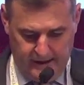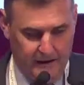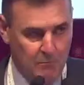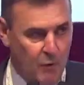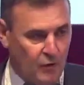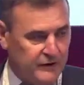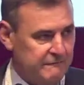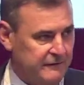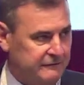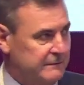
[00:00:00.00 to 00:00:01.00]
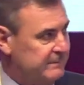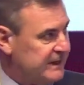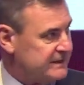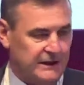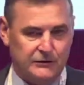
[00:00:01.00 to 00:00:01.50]
More than
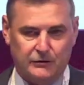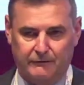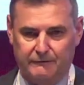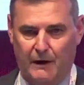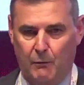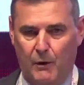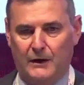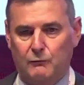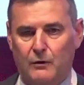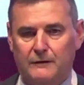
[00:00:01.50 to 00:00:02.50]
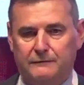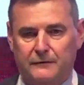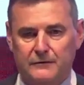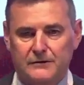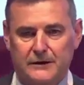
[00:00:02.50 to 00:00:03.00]
50% of our
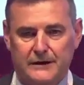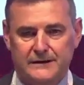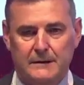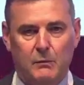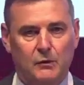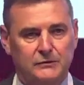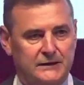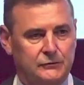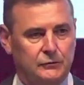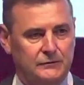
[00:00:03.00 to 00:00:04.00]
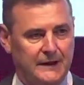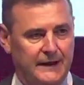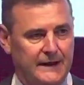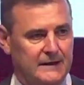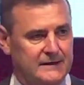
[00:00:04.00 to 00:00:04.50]
workforce is devoted to
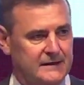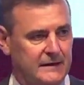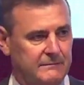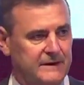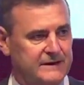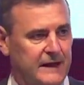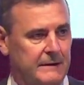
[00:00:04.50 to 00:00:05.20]
technical service and